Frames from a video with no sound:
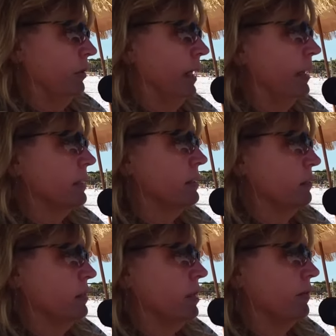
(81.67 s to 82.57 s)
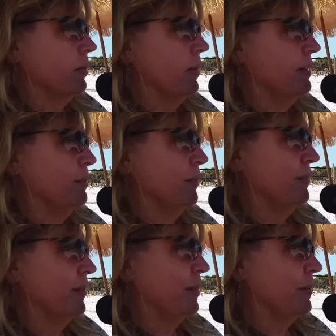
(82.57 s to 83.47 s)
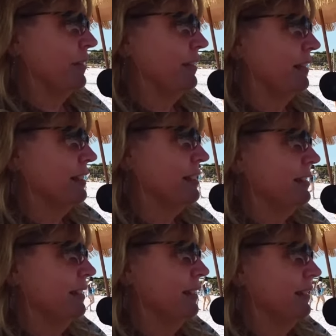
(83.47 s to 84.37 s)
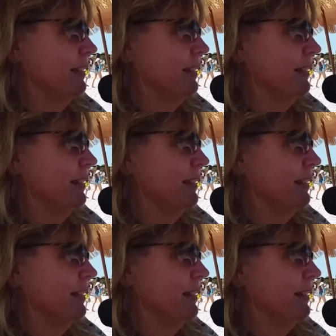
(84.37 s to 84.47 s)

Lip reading: your legs, whichever one you prefer, but at least